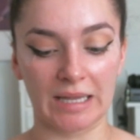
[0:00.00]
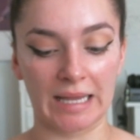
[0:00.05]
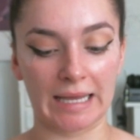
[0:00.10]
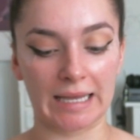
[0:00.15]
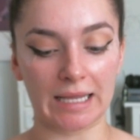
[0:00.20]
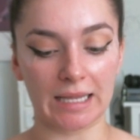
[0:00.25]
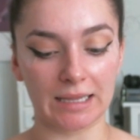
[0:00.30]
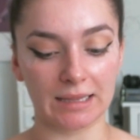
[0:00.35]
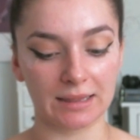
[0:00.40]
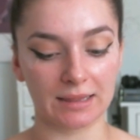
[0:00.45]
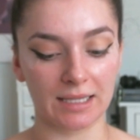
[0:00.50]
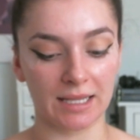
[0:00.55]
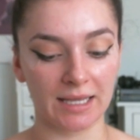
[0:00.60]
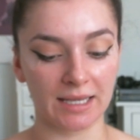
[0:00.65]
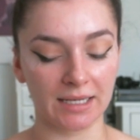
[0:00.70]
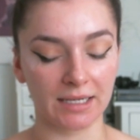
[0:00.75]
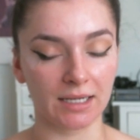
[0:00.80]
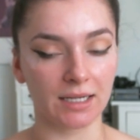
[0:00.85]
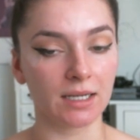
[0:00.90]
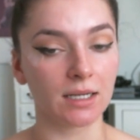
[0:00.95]
like
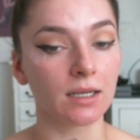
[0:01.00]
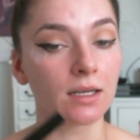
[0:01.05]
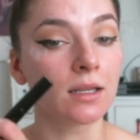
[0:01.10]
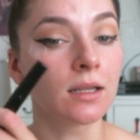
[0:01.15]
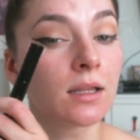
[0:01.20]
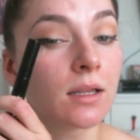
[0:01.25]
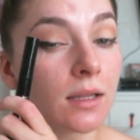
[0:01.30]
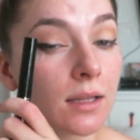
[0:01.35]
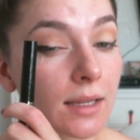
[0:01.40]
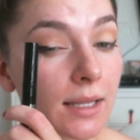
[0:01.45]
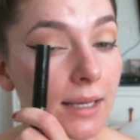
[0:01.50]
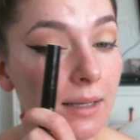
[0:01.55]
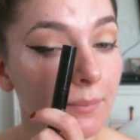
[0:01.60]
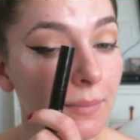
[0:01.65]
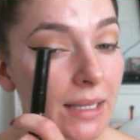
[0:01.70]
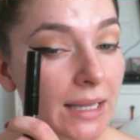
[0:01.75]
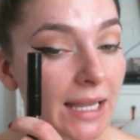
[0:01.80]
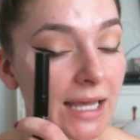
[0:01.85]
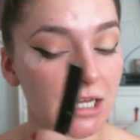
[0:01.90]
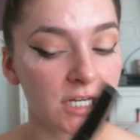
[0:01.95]
lining like my
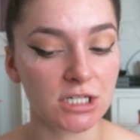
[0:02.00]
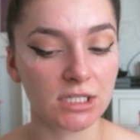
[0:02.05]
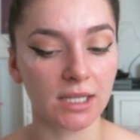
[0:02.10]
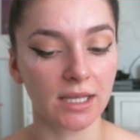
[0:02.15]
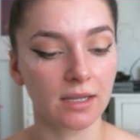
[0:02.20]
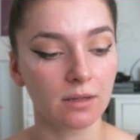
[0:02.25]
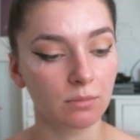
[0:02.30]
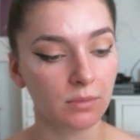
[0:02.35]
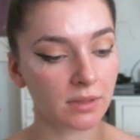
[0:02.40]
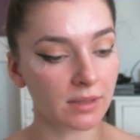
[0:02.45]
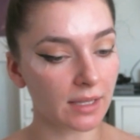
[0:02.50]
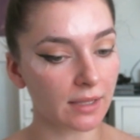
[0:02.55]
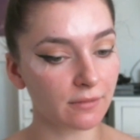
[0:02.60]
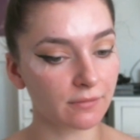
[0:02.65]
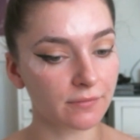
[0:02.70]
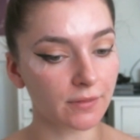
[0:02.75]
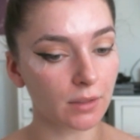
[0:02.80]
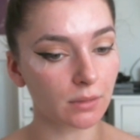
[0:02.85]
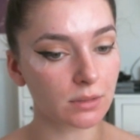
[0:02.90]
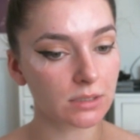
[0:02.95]
lash line with a
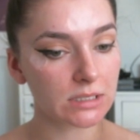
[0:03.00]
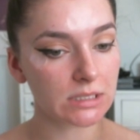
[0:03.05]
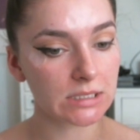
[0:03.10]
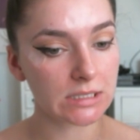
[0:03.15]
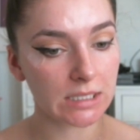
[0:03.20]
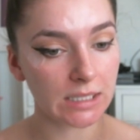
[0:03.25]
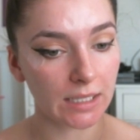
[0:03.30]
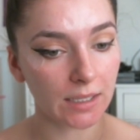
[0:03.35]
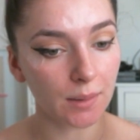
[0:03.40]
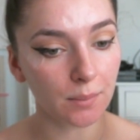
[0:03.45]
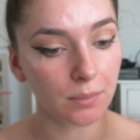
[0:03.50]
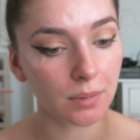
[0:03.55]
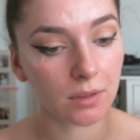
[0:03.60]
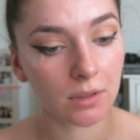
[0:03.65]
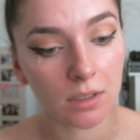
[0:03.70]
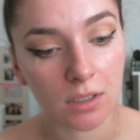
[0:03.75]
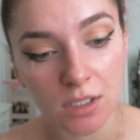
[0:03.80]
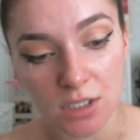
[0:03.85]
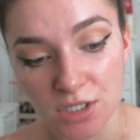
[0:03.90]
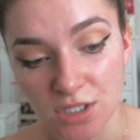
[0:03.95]
felt tip
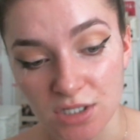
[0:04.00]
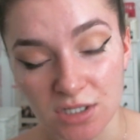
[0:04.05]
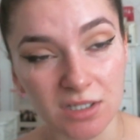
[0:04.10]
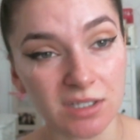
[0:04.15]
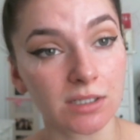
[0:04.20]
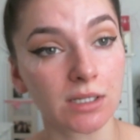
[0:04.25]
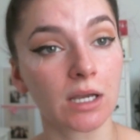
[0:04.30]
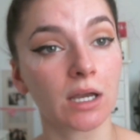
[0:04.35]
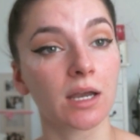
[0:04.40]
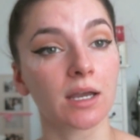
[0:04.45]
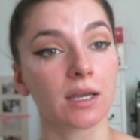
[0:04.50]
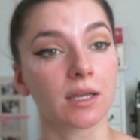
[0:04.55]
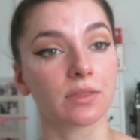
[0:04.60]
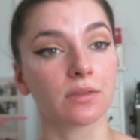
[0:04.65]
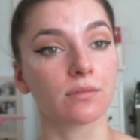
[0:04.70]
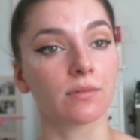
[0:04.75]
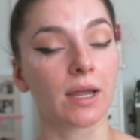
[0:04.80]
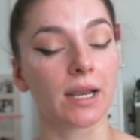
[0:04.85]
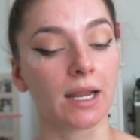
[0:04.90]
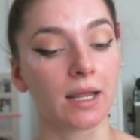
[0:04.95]
just because I can't get the
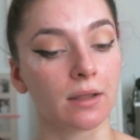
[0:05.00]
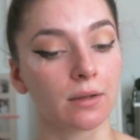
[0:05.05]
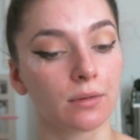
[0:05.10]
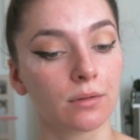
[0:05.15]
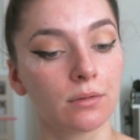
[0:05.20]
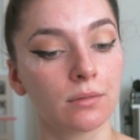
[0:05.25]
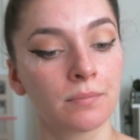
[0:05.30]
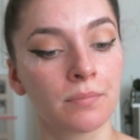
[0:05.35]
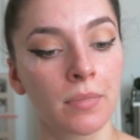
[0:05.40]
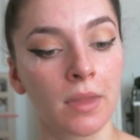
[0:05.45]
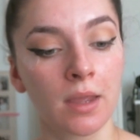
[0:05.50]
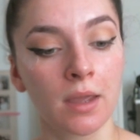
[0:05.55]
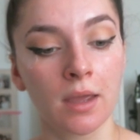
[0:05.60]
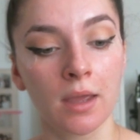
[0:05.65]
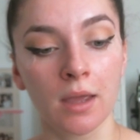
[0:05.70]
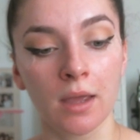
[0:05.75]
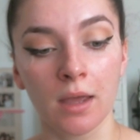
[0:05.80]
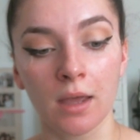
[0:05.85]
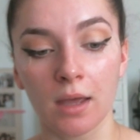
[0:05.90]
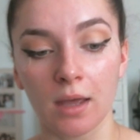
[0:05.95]
right angle.
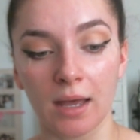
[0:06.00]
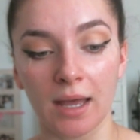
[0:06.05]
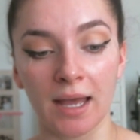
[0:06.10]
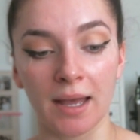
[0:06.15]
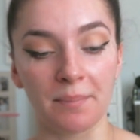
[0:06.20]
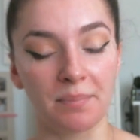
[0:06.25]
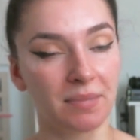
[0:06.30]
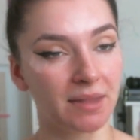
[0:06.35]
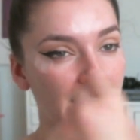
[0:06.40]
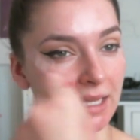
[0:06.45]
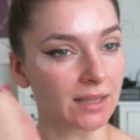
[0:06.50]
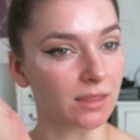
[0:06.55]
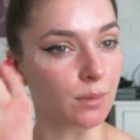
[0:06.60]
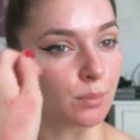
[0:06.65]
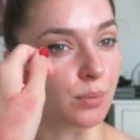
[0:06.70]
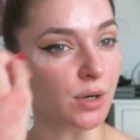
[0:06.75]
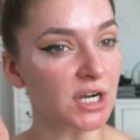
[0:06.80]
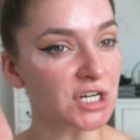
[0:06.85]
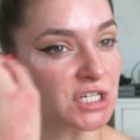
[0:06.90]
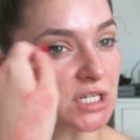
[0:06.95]
Like the
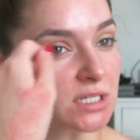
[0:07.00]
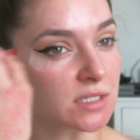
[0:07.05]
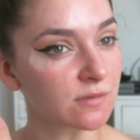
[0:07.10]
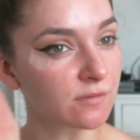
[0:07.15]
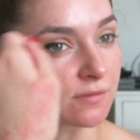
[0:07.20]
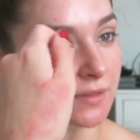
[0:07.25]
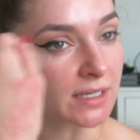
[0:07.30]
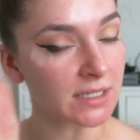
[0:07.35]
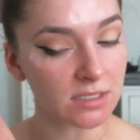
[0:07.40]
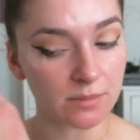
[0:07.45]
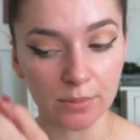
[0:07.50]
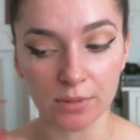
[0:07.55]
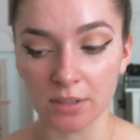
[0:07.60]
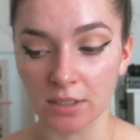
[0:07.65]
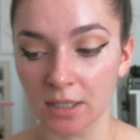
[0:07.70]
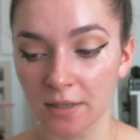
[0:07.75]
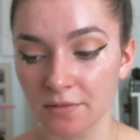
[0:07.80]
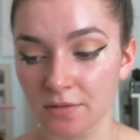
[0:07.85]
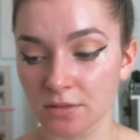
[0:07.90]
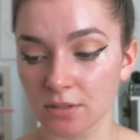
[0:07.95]
brush isn't flexible
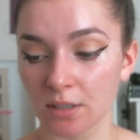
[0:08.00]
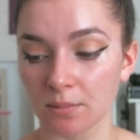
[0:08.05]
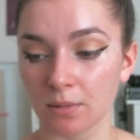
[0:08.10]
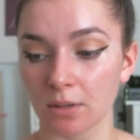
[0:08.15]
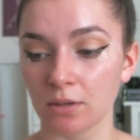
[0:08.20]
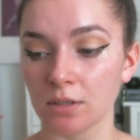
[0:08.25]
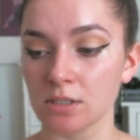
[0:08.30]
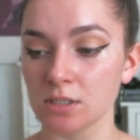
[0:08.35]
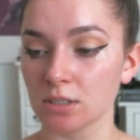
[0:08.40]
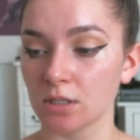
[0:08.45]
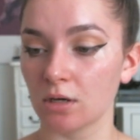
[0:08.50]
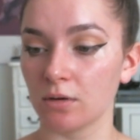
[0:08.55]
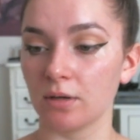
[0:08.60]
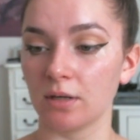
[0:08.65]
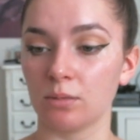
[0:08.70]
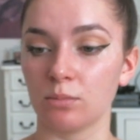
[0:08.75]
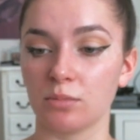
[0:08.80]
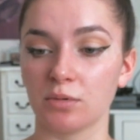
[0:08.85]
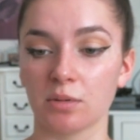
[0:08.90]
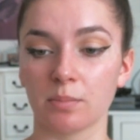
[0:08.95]
enough, so I'm going to go
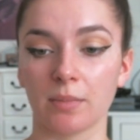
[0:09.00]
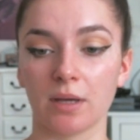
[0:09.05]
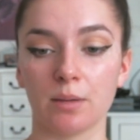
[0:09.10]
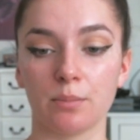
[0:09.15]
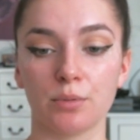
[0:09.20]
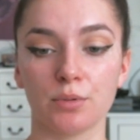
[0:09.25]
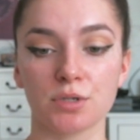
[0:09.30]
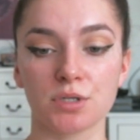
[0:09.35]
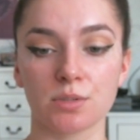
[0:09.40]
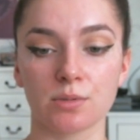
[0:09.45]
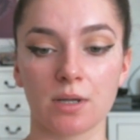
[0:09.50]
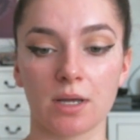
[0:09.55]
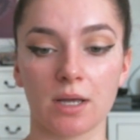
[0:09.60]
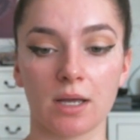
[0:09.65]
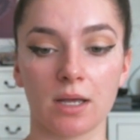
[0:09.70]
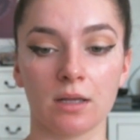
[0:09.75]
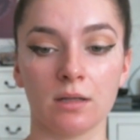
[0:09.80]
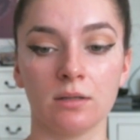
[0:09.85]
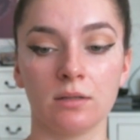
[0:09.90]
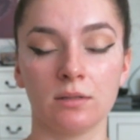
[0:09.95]
in with my
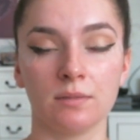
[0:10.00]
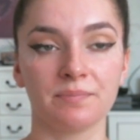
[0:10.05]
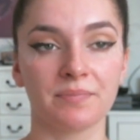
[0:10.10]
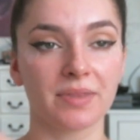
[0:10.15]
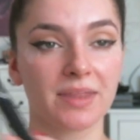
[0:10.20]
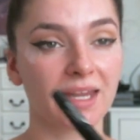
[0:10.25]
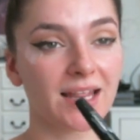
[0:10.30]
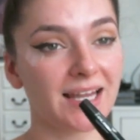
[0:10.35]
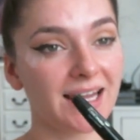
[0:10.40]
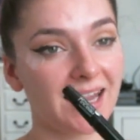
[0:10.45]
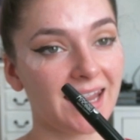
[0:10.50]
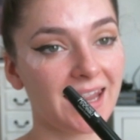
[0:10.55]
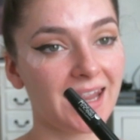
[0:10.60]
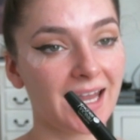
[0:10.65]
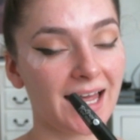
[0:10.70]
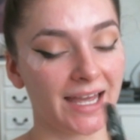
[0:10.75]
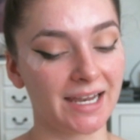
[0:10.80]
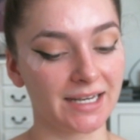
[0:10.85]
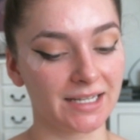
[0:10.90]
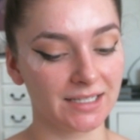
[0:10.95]
Bourjois
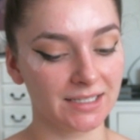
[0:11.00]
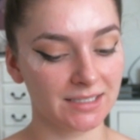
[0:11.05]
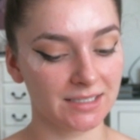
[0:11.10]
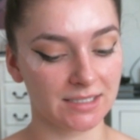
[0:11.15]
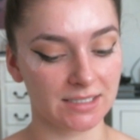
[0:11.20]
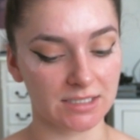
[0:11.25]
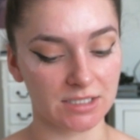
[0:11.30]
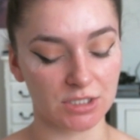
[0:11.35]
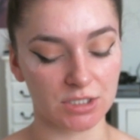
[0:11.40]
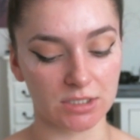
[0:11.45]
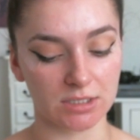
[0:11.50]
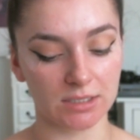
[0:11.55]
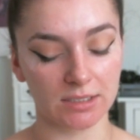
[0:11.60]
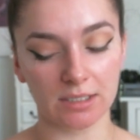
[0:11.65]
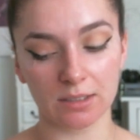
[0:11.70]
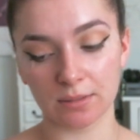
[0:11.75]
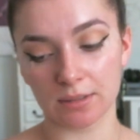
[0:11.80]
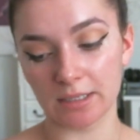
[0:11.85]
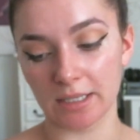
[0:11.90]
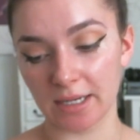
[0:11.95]
liner. This is just
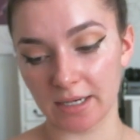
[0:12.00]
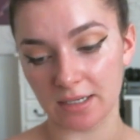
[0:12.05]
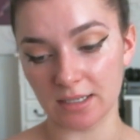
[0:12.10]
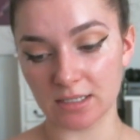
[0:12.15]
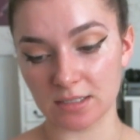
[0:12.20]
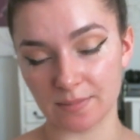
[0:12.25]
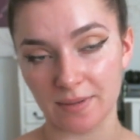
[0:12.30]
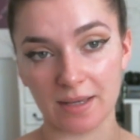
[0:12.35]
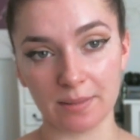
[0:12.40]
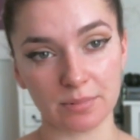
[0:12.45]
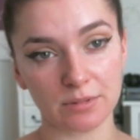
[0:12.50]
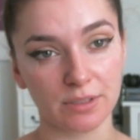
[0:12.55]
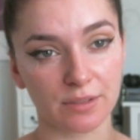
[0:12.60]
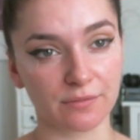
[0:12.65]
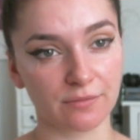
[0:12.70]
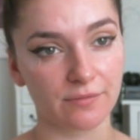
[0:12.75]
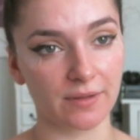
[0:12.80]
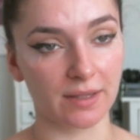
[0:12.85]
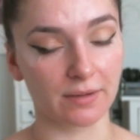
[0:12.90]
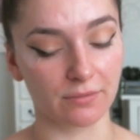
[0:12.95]
liquid liner, it's my absolute
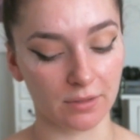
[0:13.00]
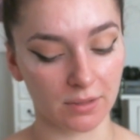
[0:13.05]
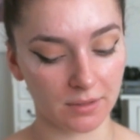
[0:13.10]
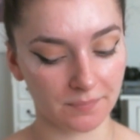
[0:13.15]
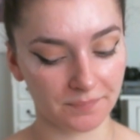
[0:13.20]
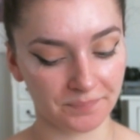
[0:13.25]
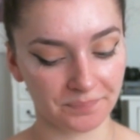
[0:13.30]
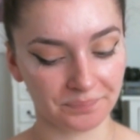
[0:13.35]
favorite.